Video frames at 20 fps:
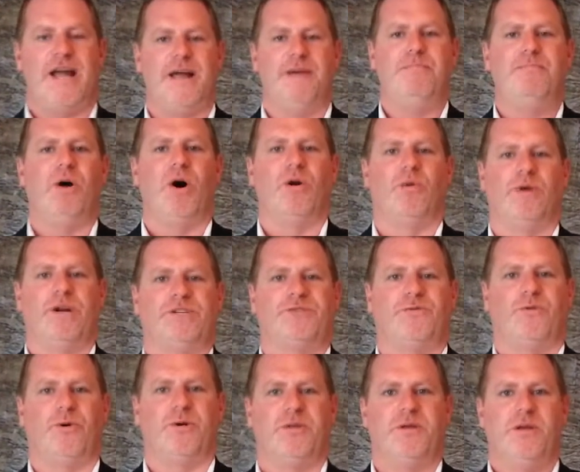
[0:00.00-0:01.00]
am Paul
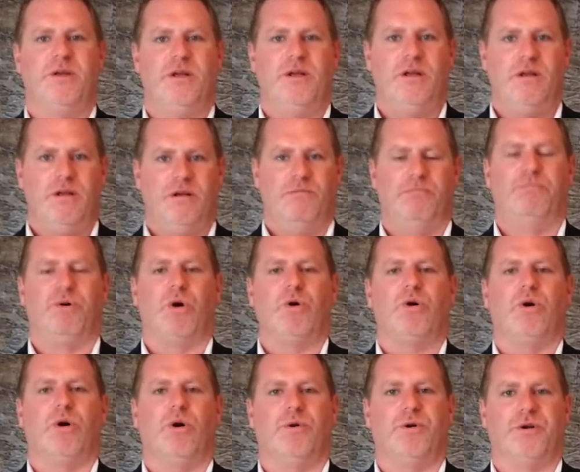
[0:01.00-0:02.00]
Rushforth,
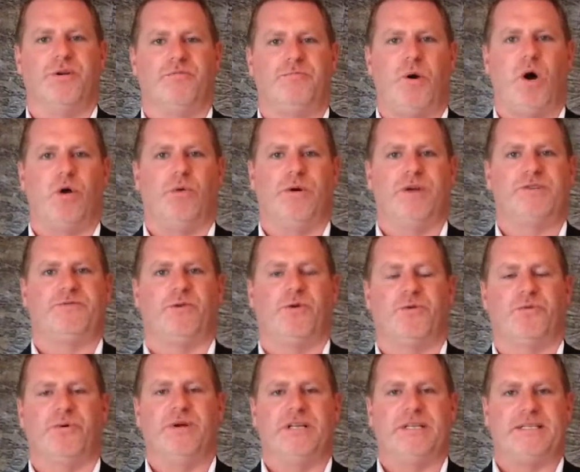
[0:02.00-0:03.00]
broker owner of Paul
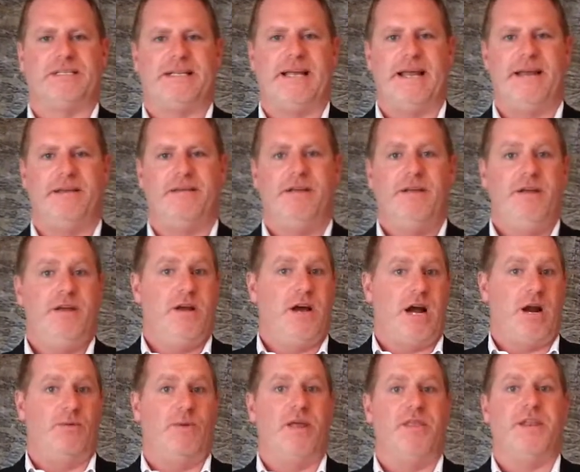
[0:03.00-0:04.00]
Rushforth Real Estate.
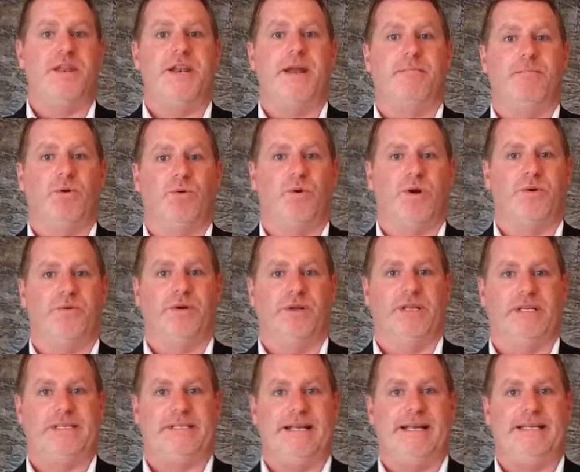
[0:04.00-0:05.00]
I run the number one real
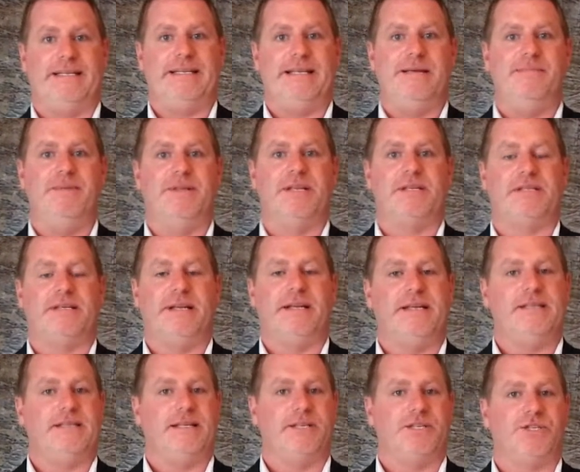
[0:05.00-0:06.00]
estate team in the city
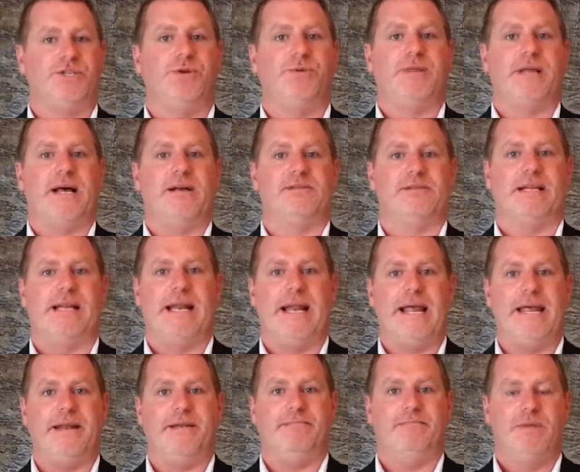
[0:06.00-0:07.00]
since
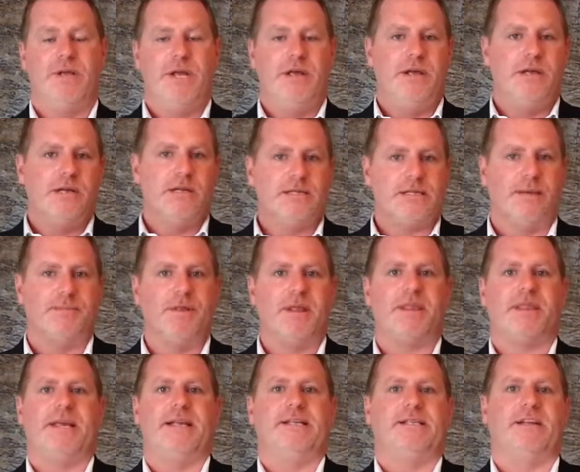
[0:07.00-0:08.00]
2008. Some of the
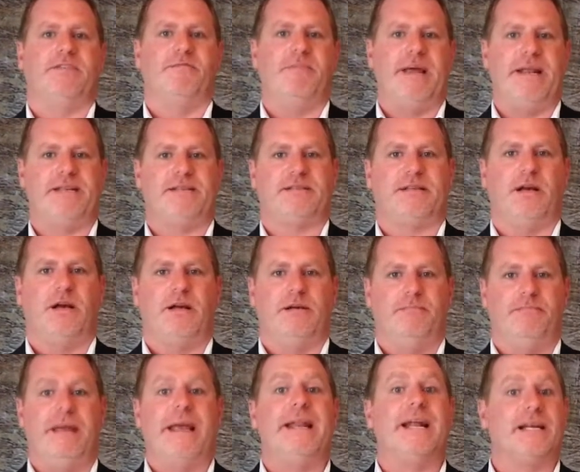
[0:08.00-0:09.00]
things that have made us,
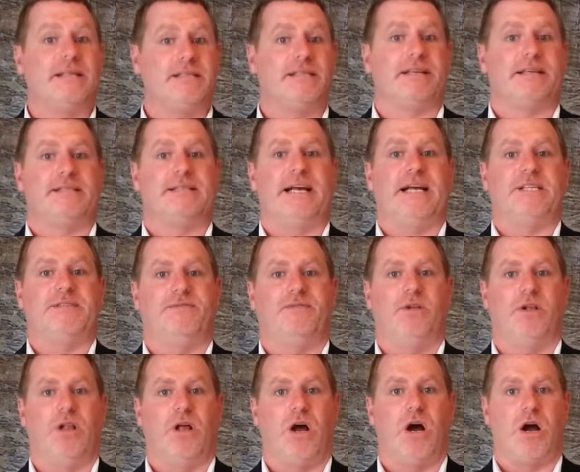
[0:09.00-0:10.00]
made us
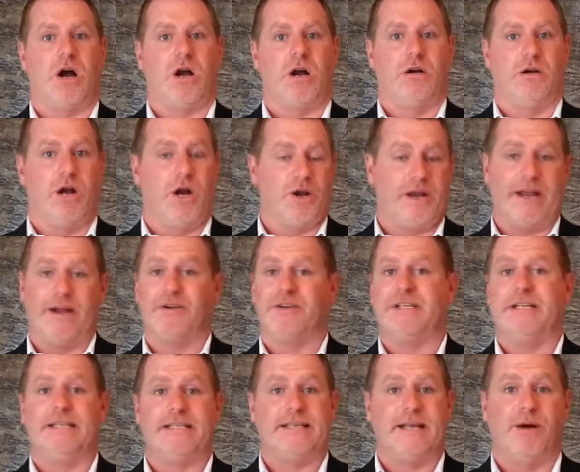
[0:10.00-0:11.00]
successful are our
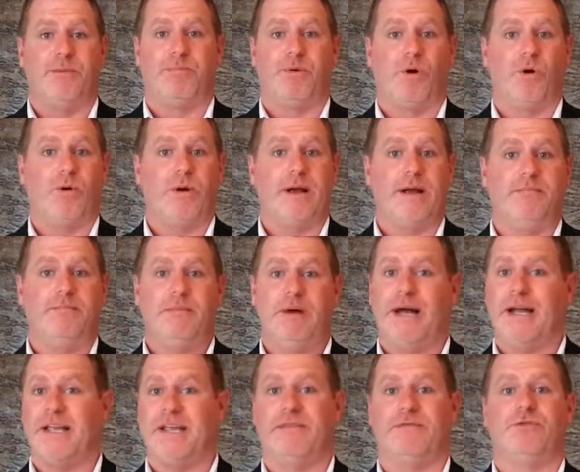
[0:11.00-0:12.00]
guaranteed sale program.
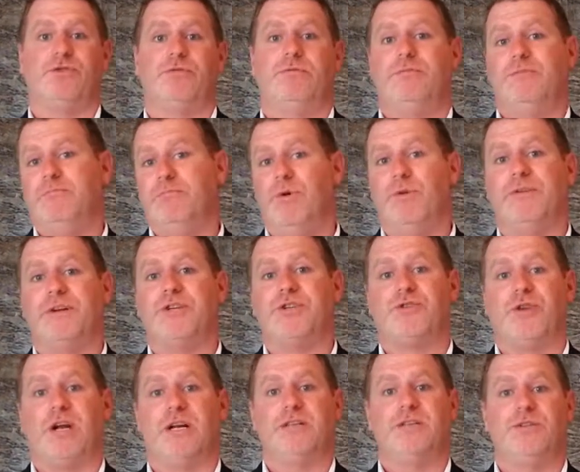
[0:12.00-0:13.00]
I give moving
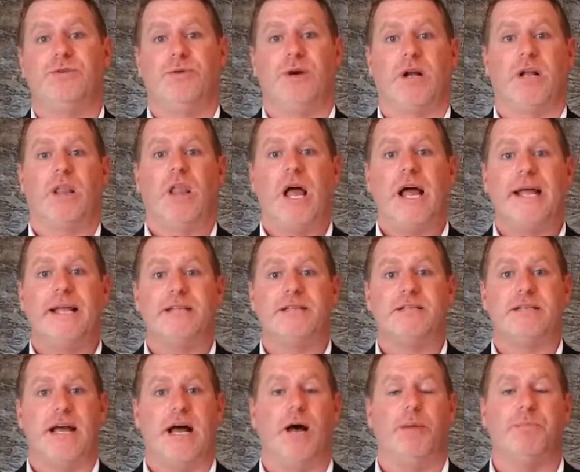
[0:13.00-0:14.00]
trucks to our clients
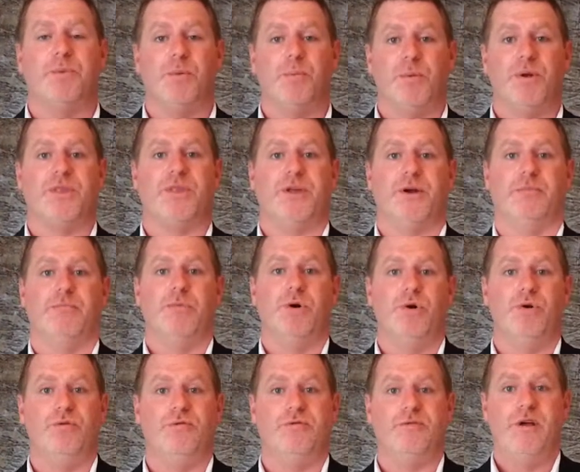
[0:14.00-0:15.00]
to help them with their
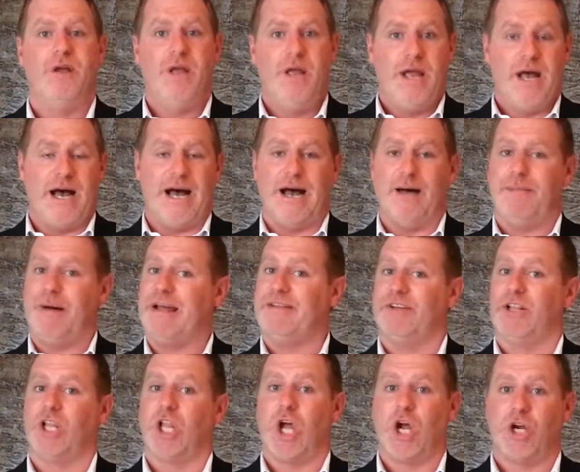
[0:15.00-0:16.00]
move. Um, I
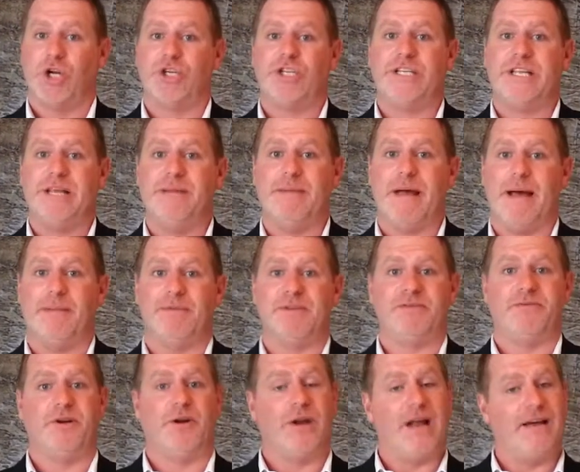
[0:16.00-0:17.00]
have a large team
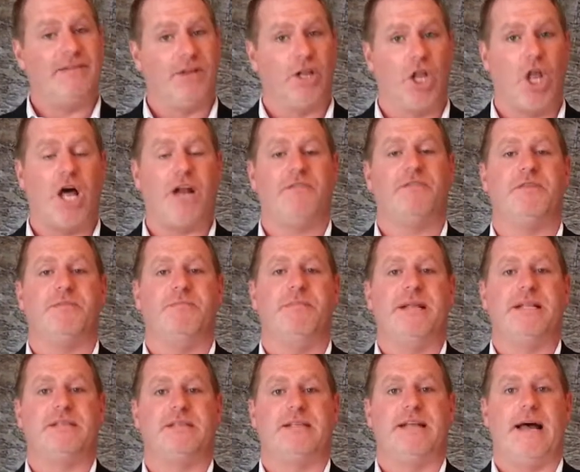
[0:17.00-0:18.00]
atmosphere and I have a lot of
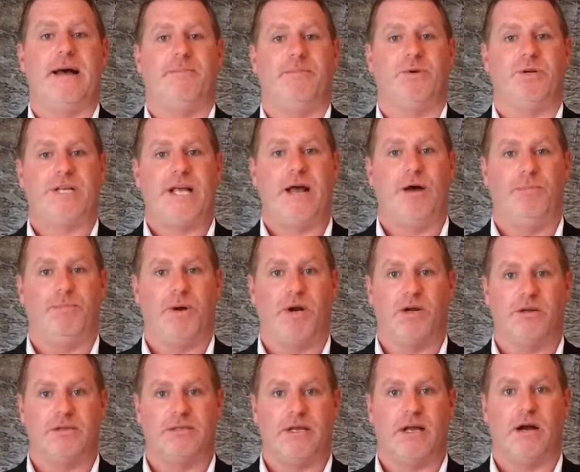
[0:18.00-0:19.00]
admin staff which help
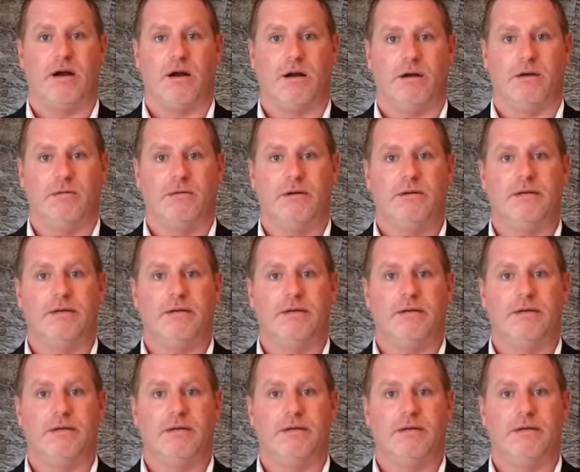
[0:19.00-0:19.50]
our, our